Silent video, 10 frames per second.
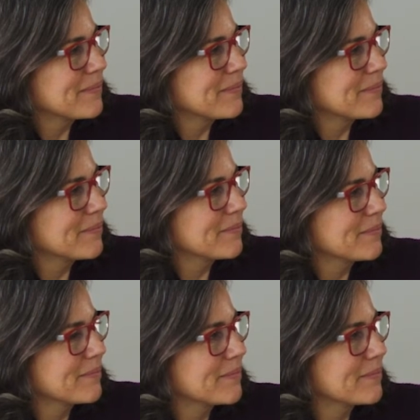
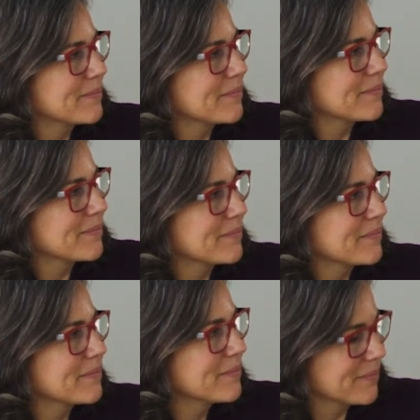
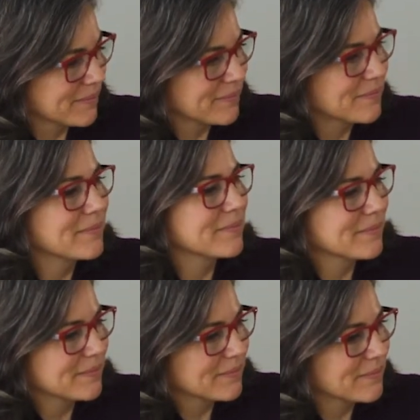
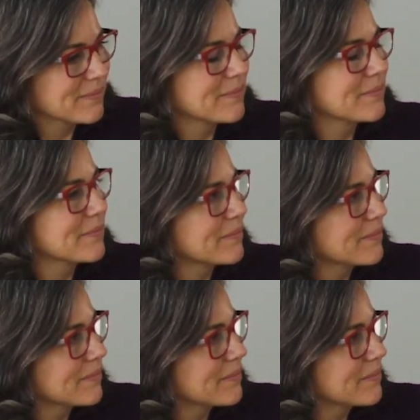
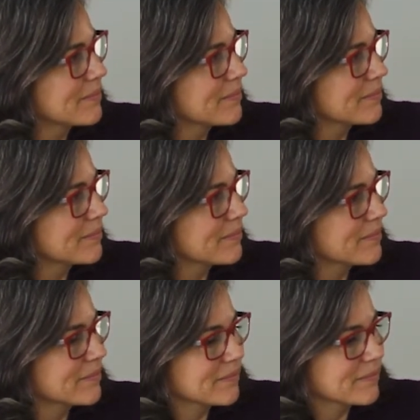
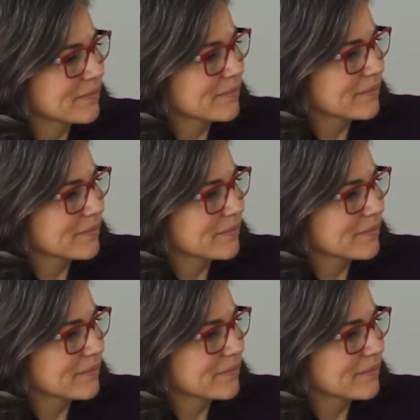(silent)